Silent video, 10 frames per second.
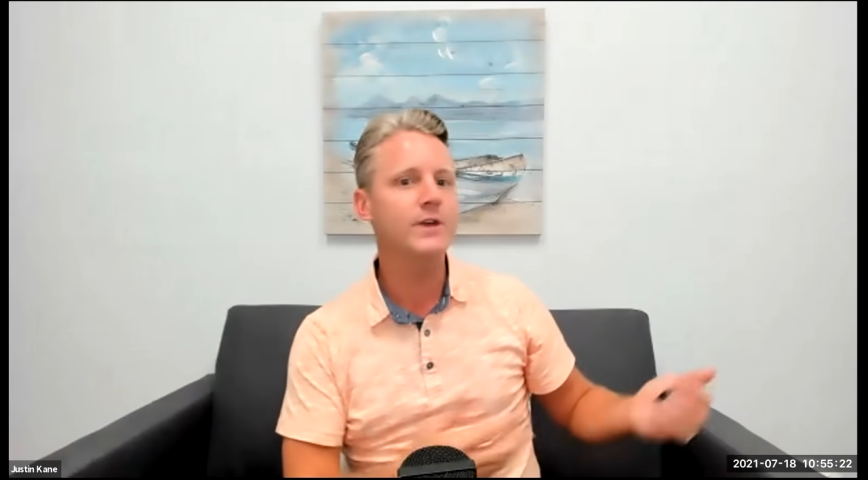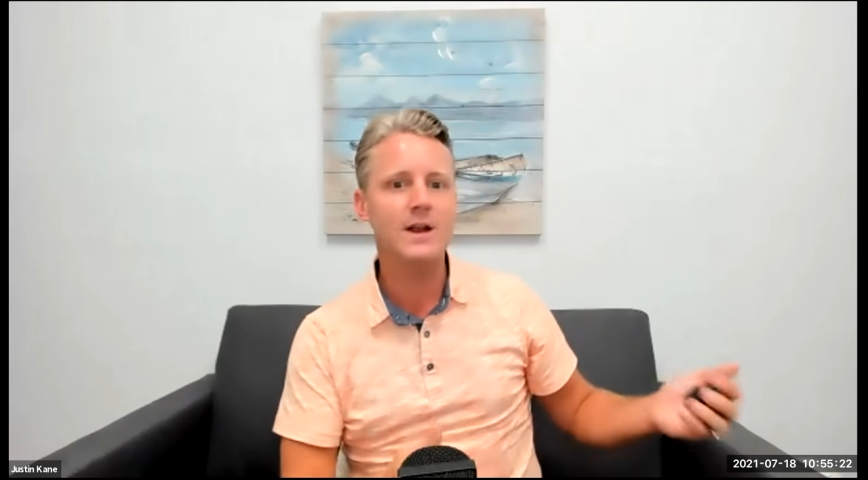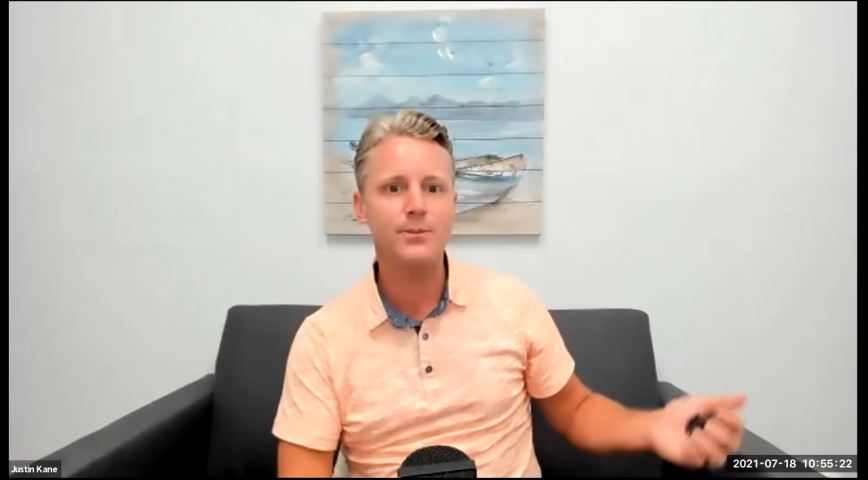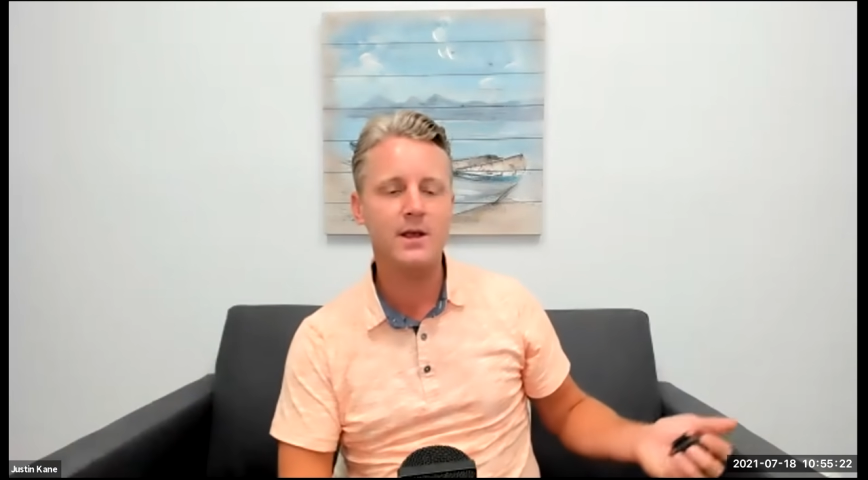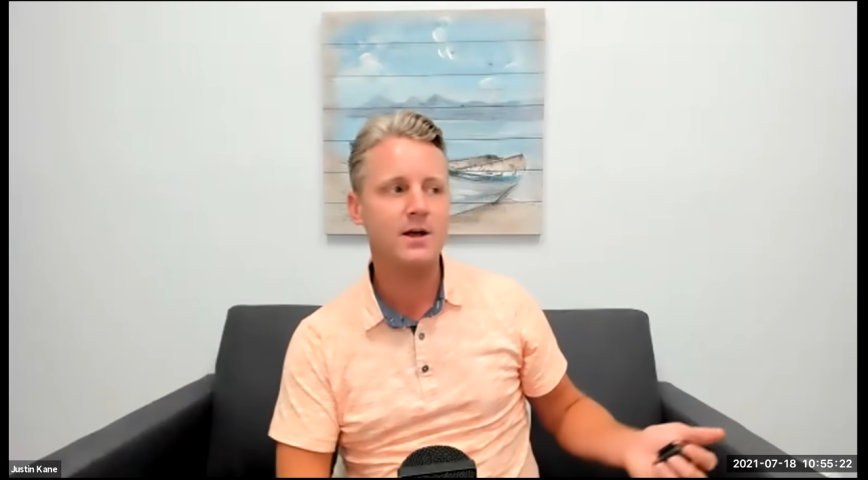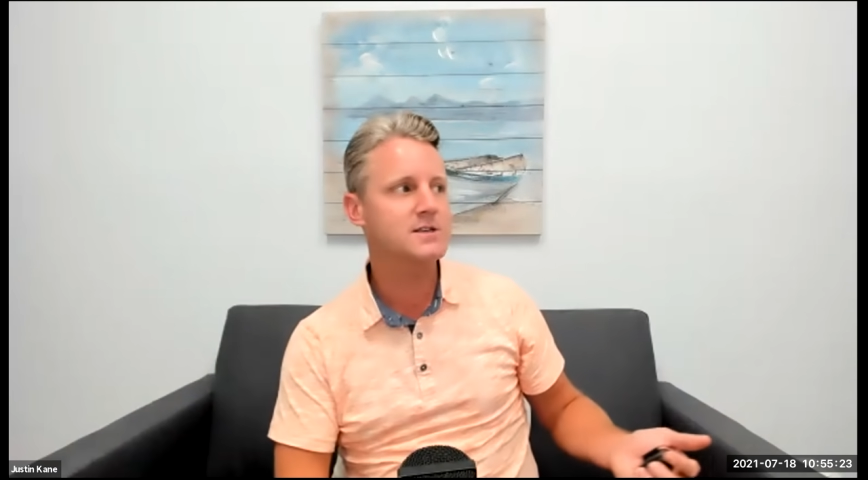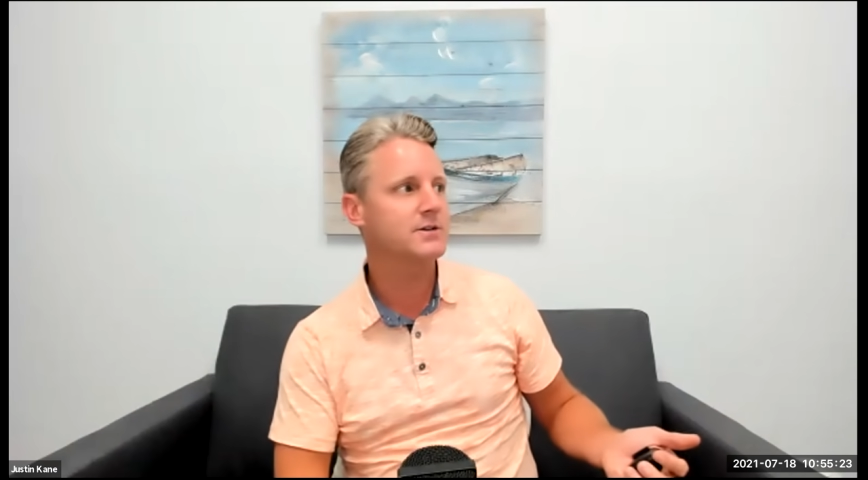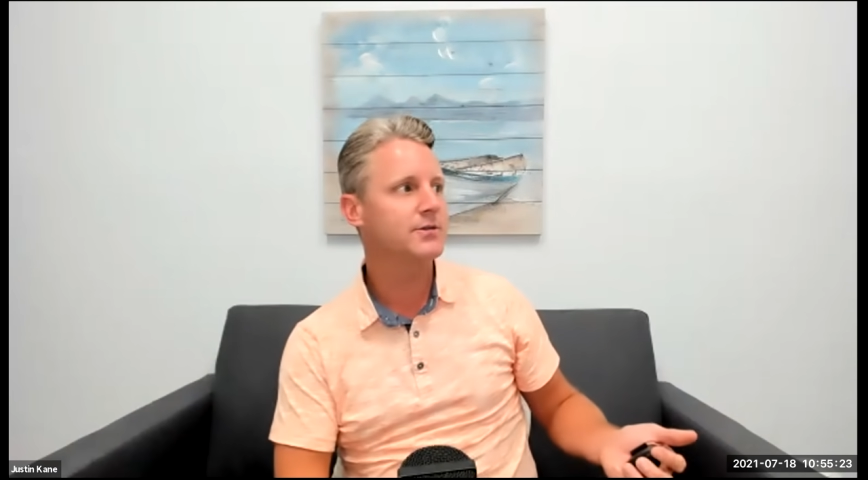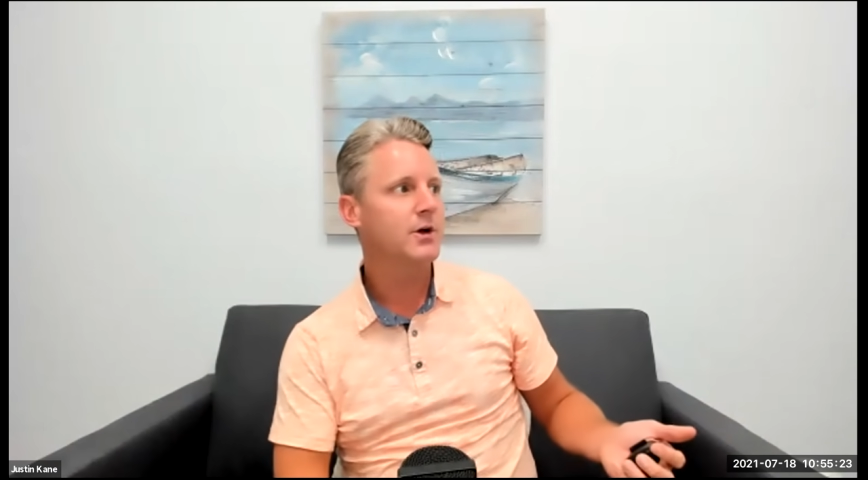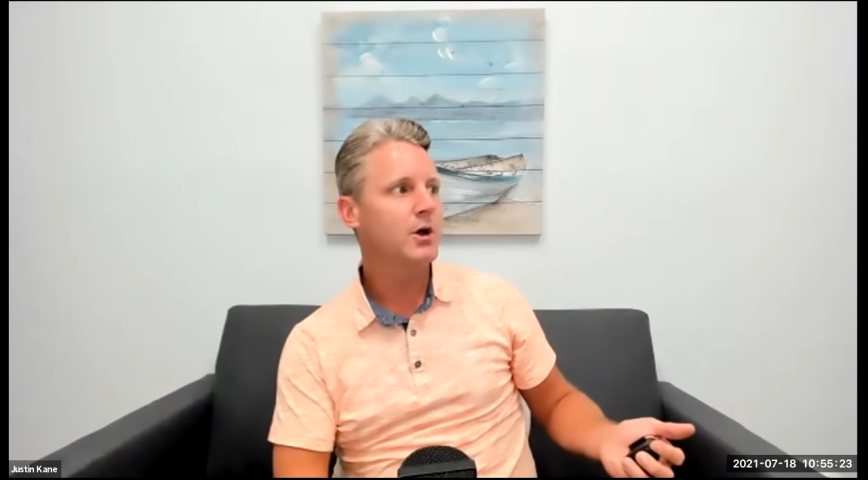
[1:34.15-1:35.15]
did it because
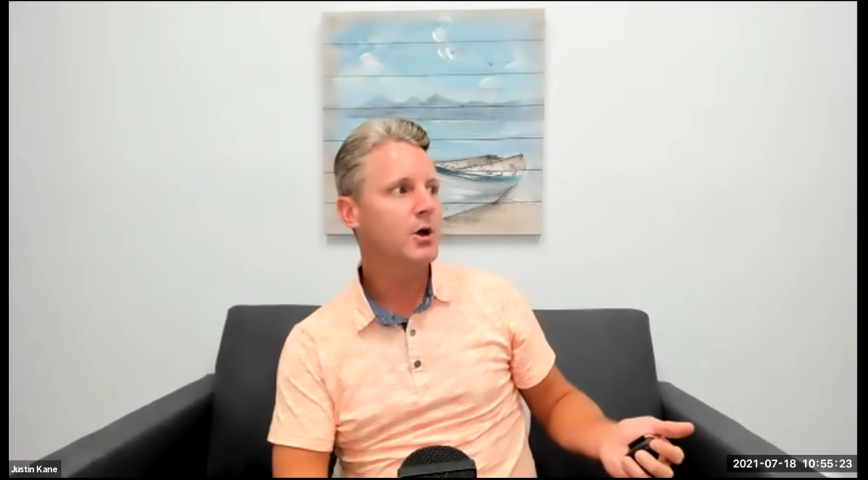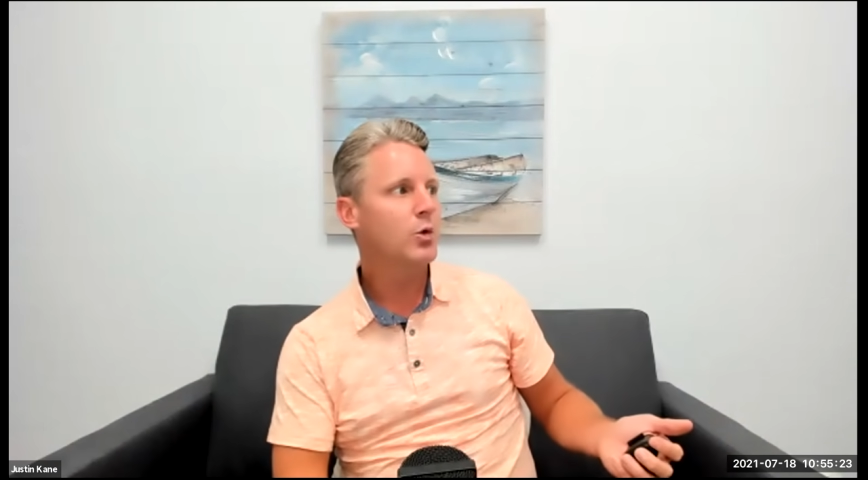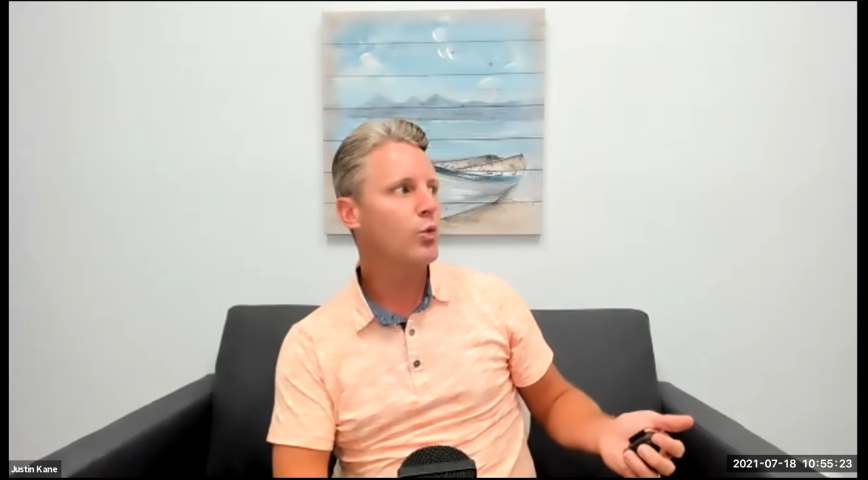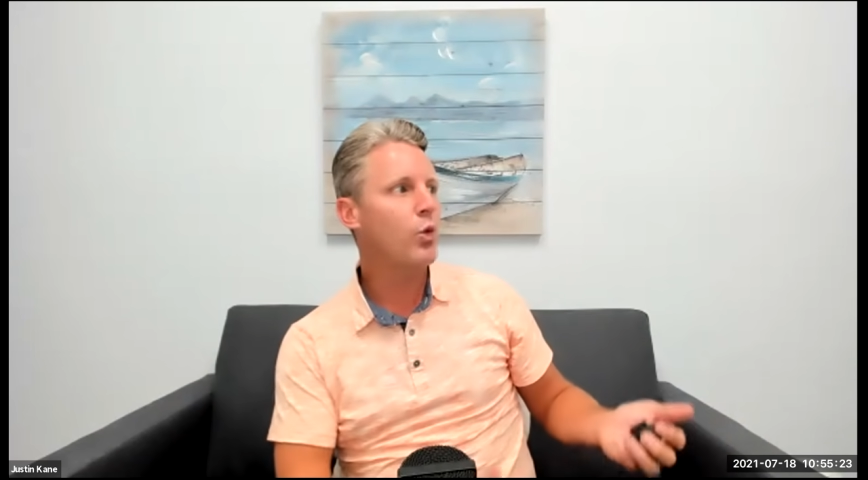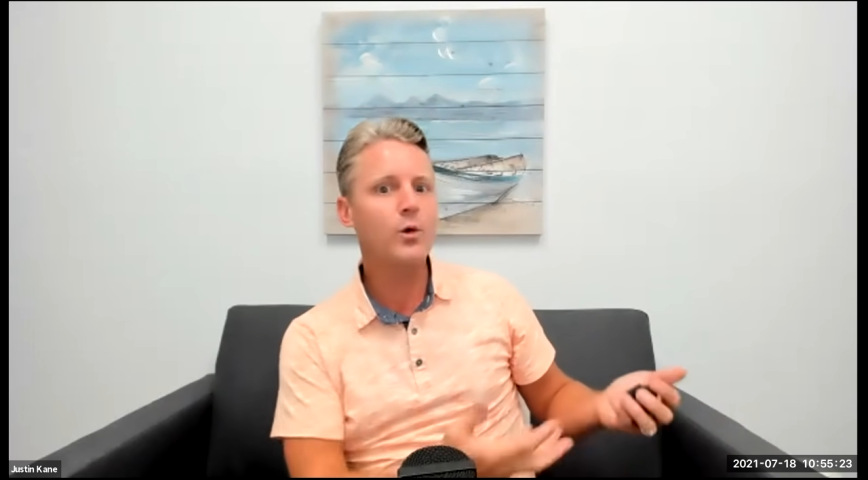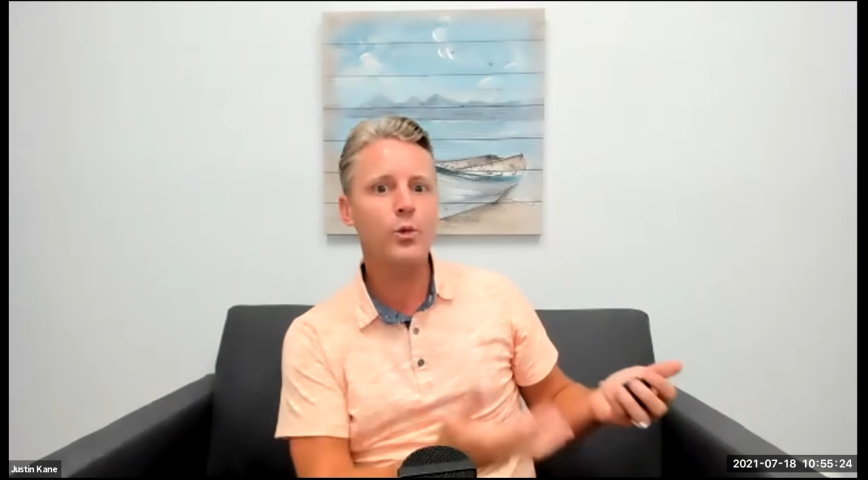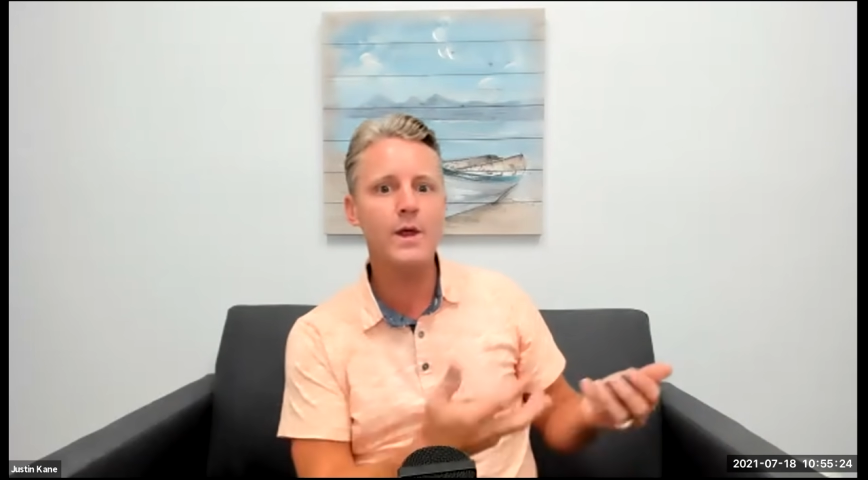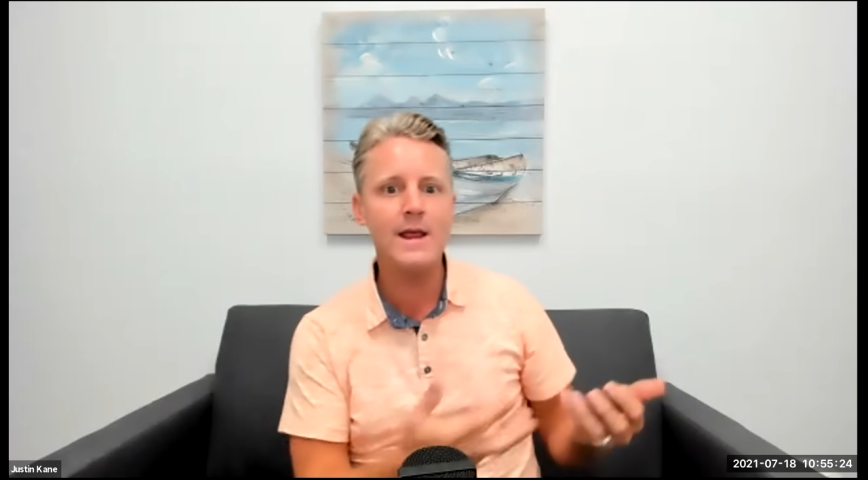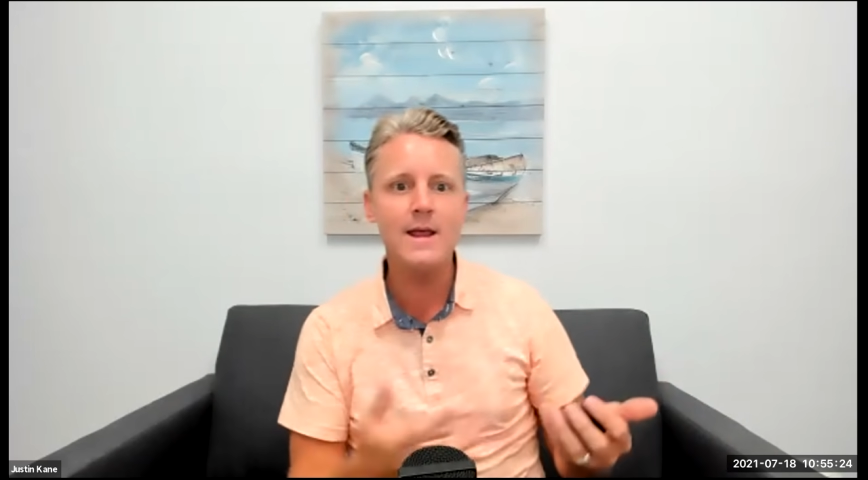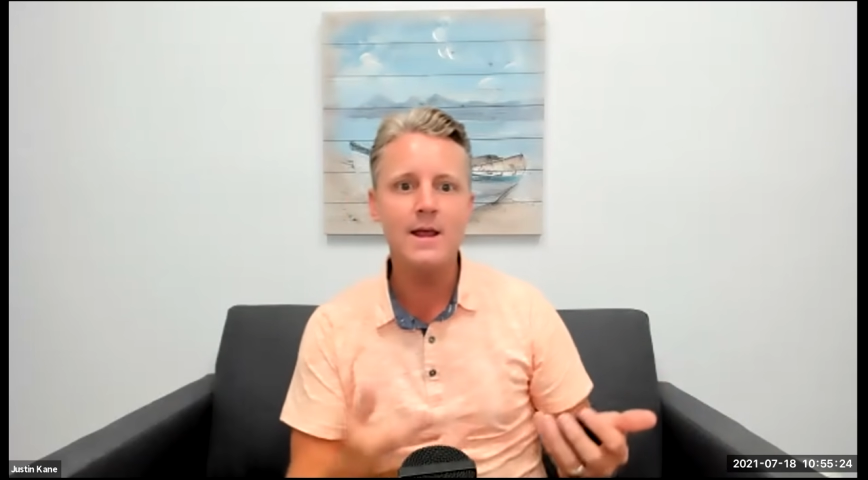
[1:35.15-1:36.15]
of what
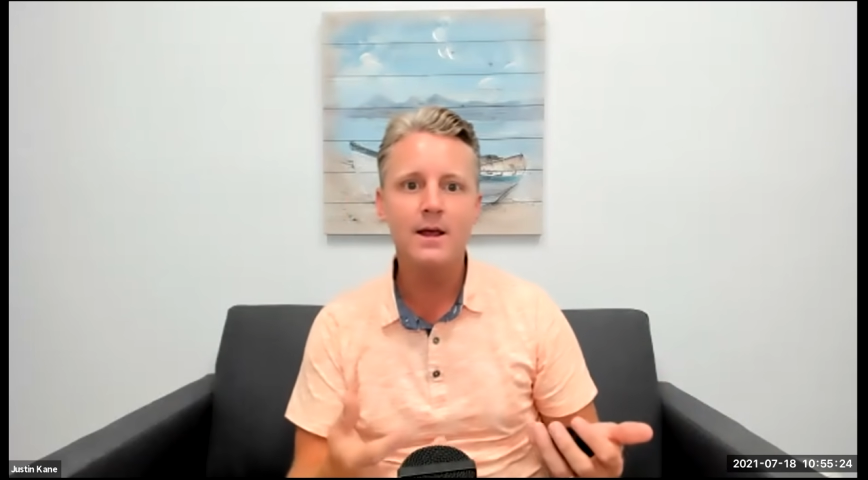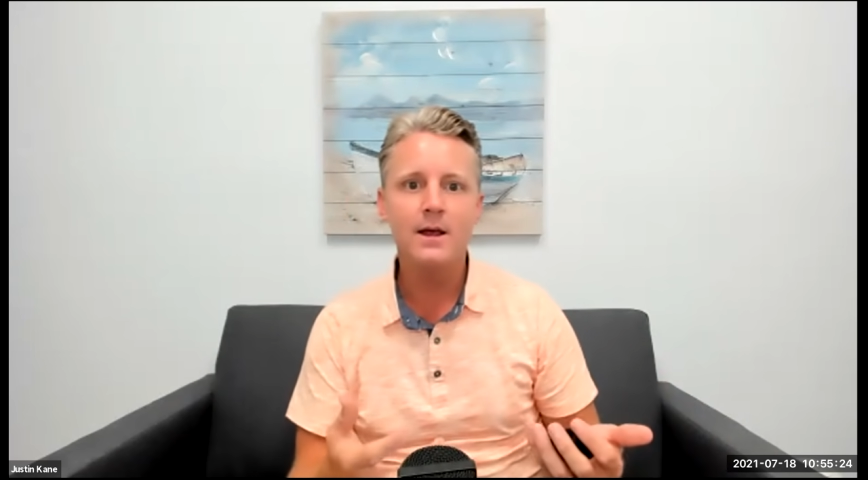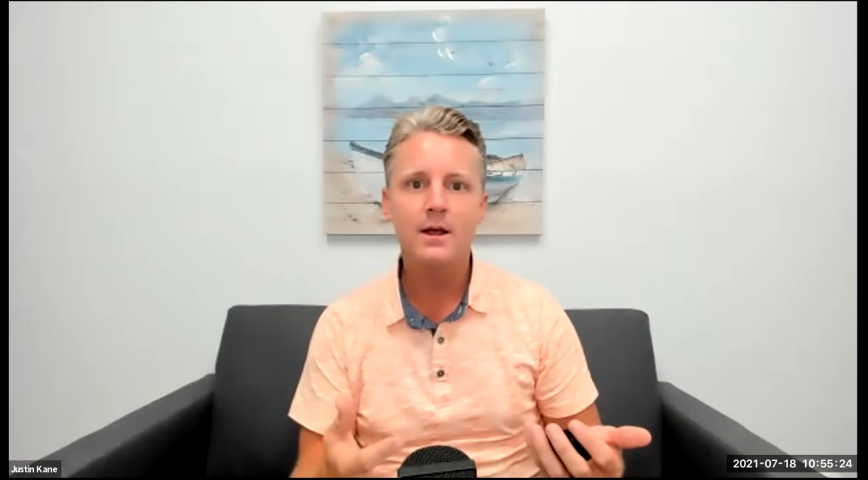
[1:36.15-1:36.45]
we